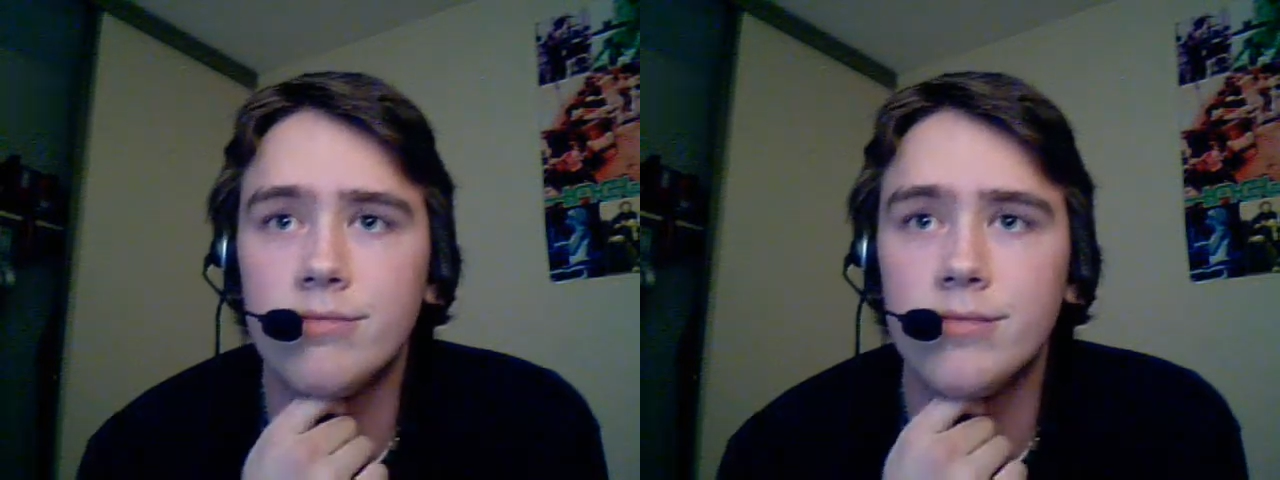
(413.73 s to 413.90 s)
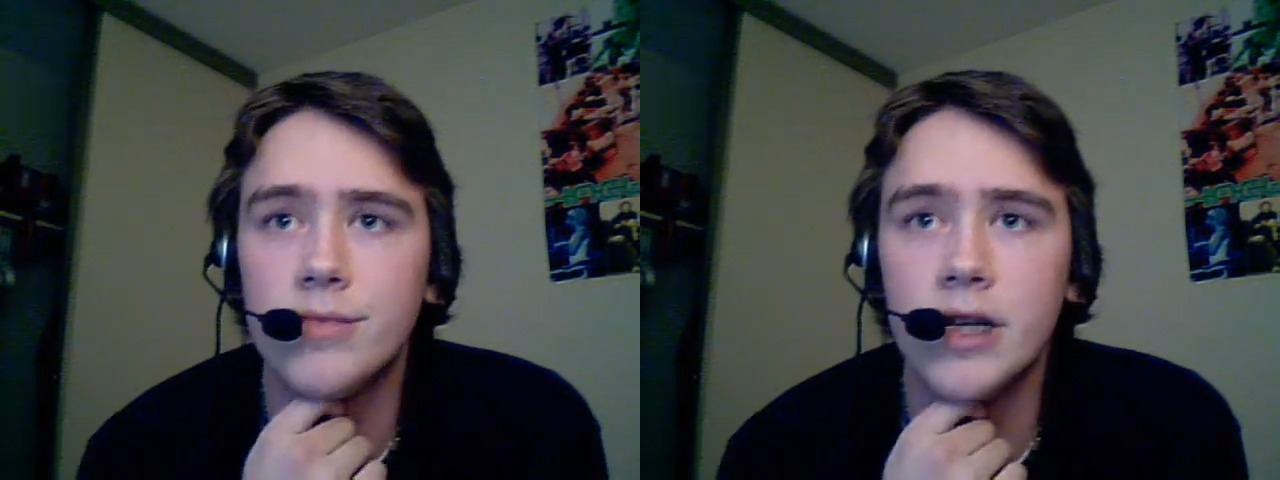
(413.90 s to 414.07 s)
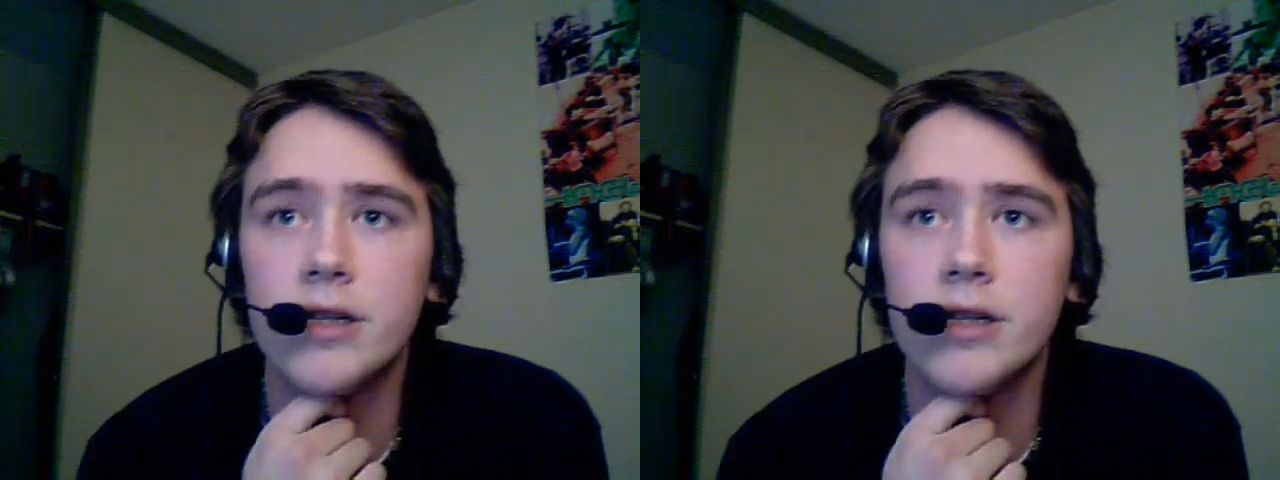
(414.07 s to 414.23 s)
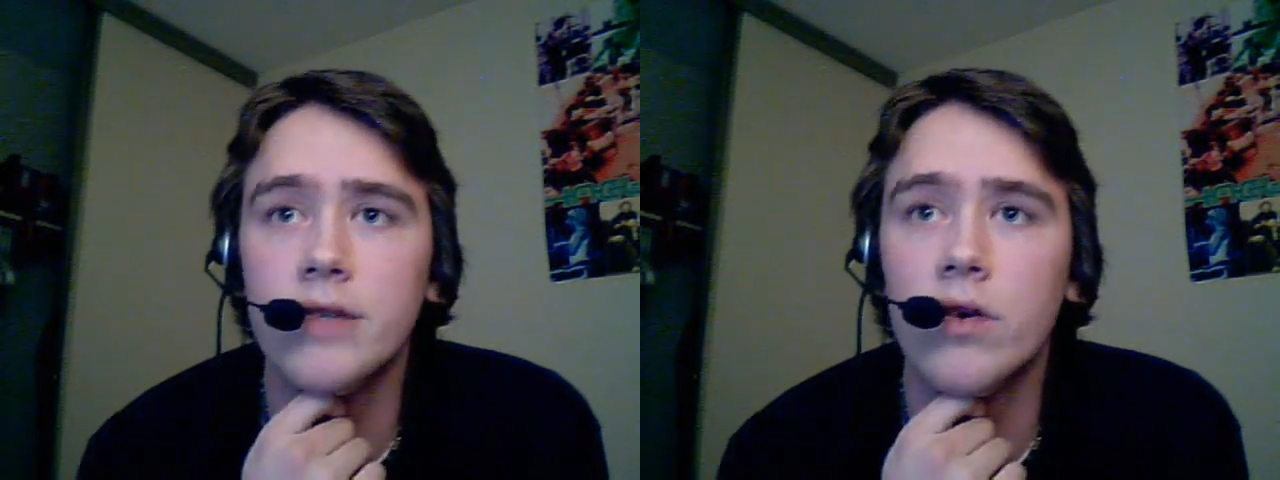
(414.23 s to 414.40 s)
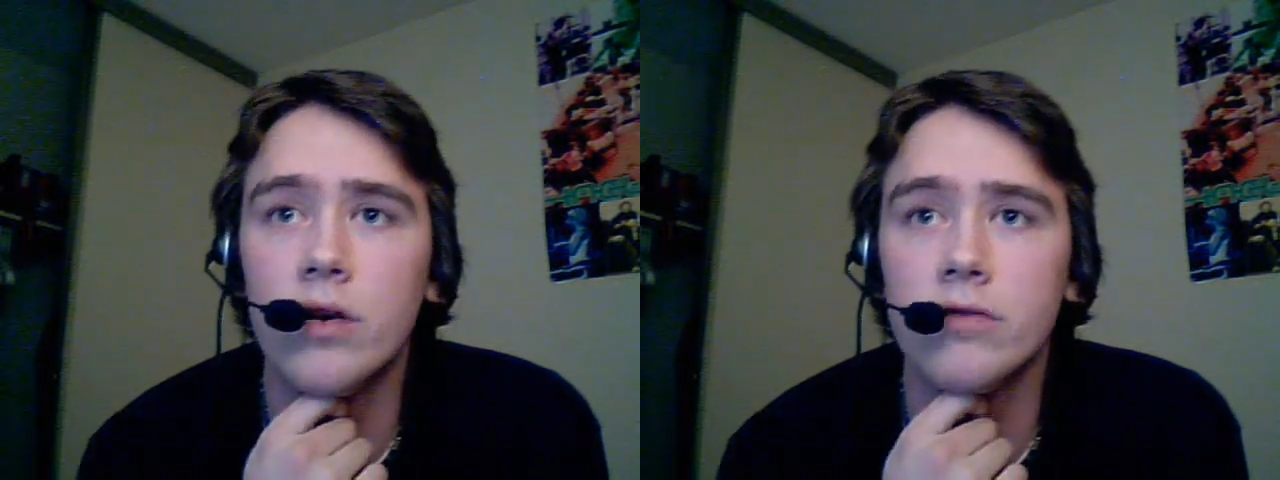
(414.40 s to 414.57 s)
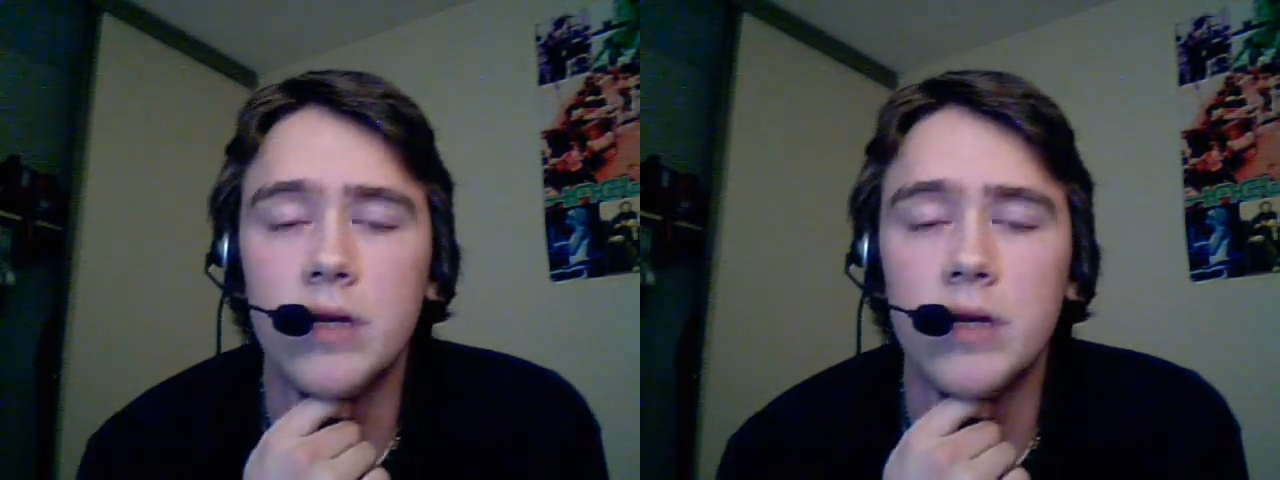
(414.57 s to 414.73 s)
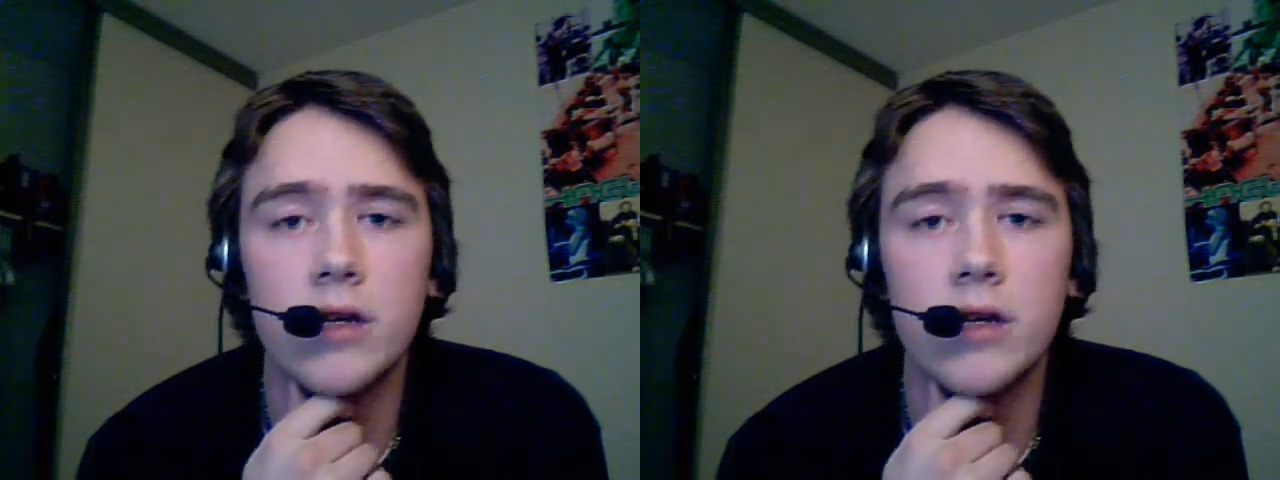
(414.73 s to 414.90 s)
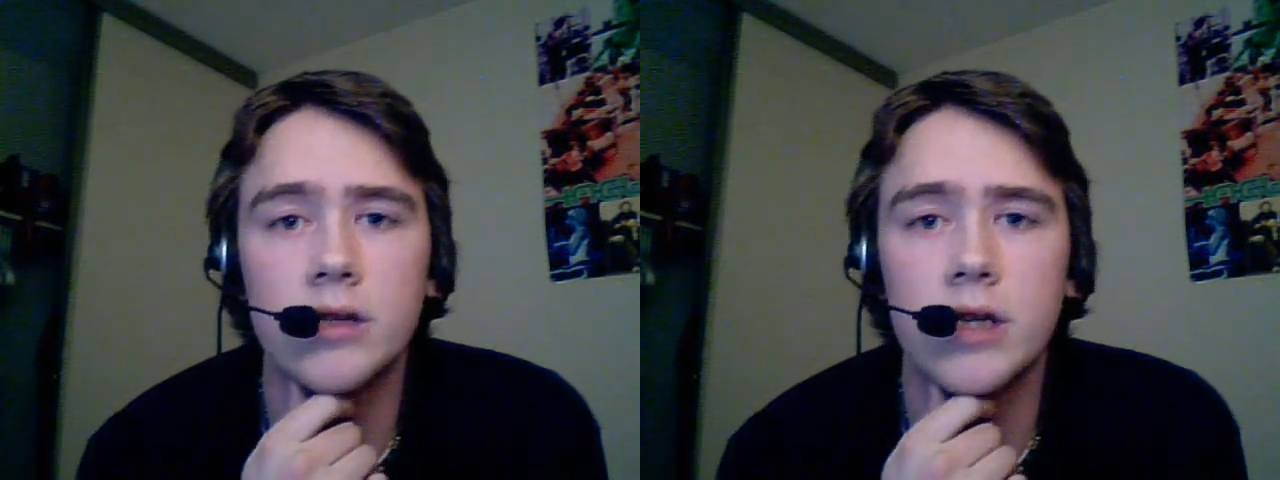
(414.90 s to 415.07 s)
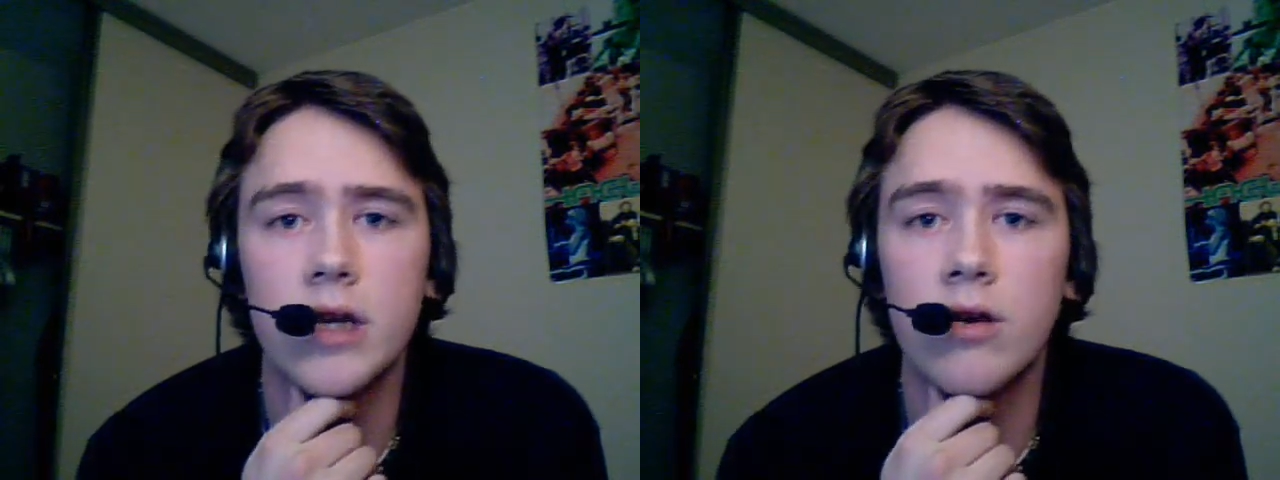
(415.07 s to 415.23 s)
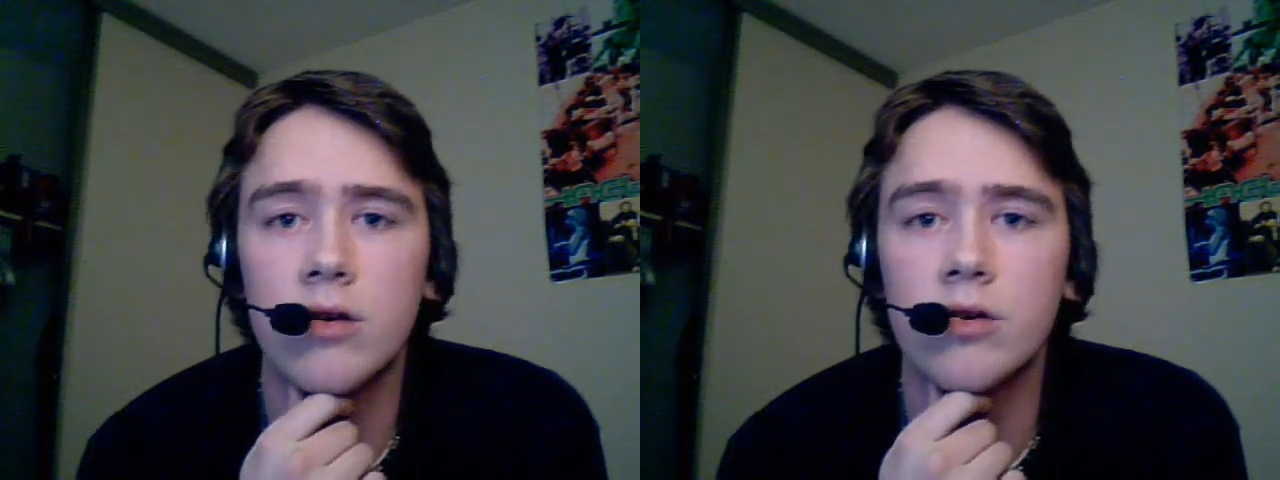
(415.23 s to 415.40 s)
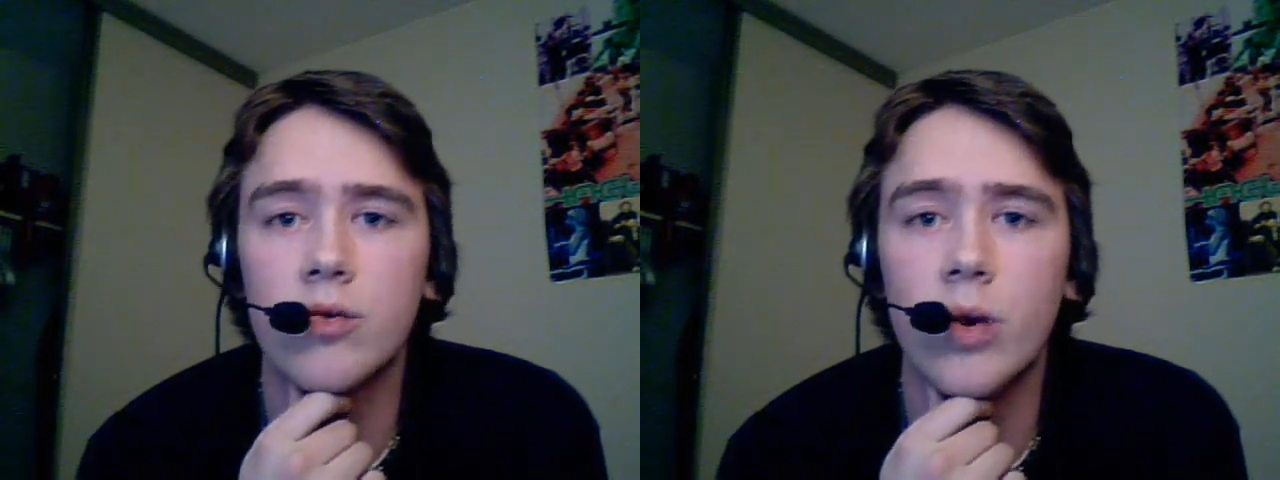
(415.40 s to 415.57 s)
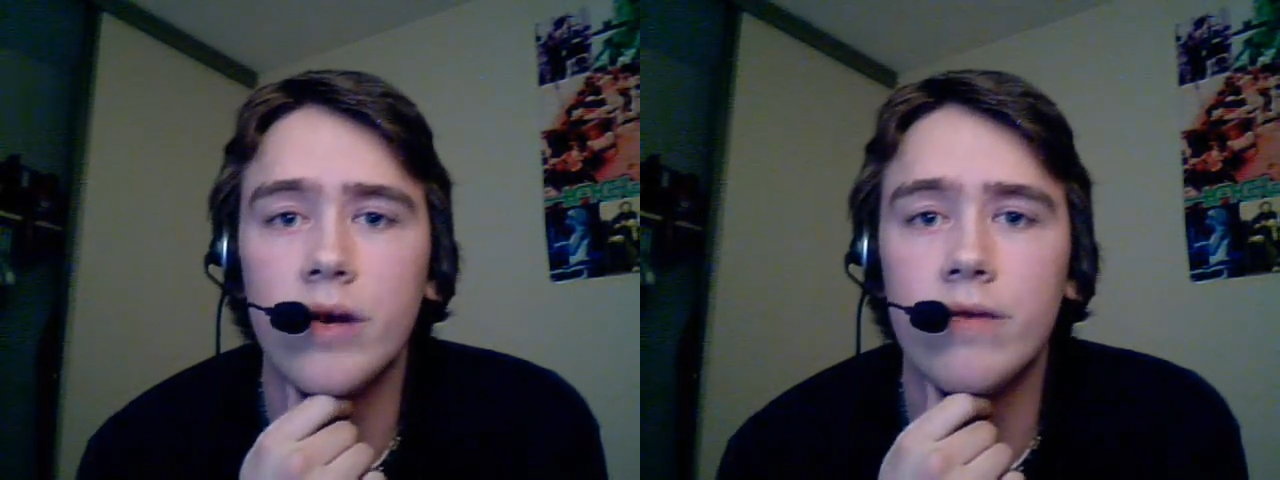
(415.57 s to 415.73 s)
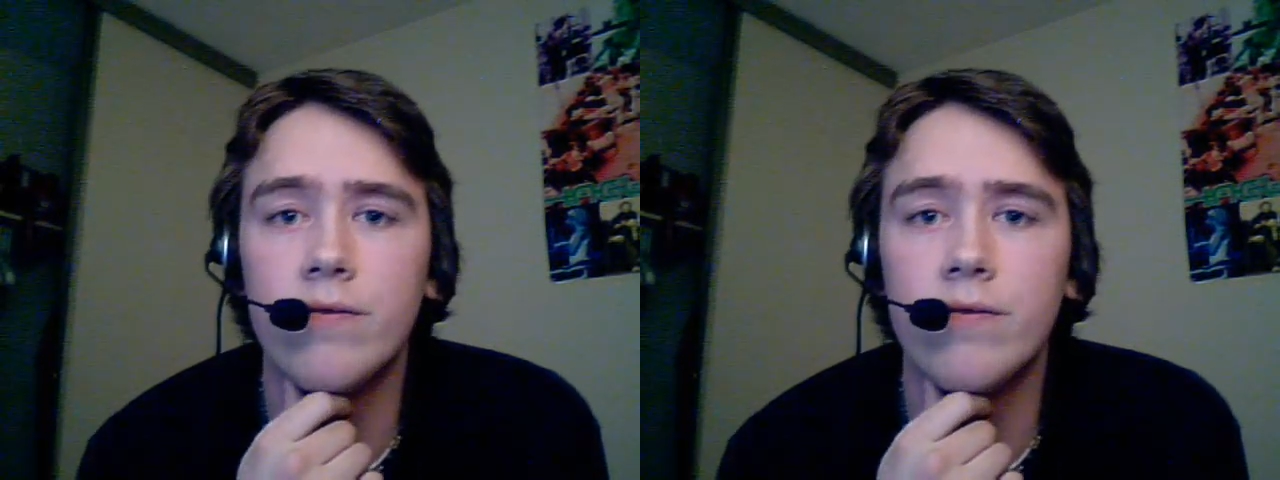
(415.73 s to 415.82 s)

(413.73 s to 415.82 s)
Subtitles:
Things evolve because they aren't quite